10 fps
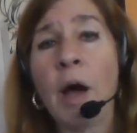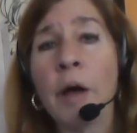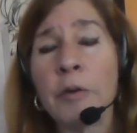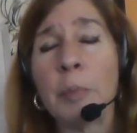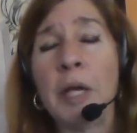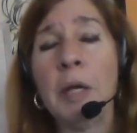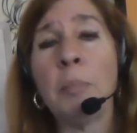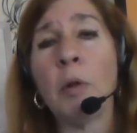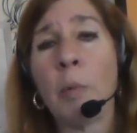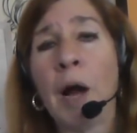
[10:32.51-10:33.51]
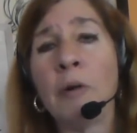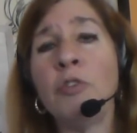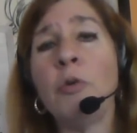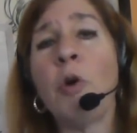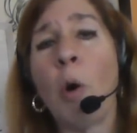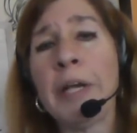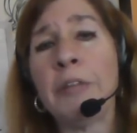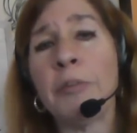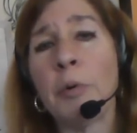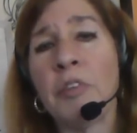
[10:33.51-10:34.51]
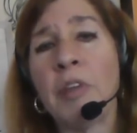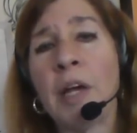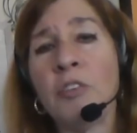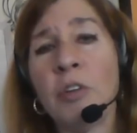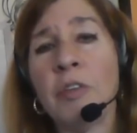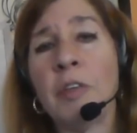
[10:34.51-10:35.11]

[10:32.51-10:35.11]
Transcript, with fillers: other people around you going through ascension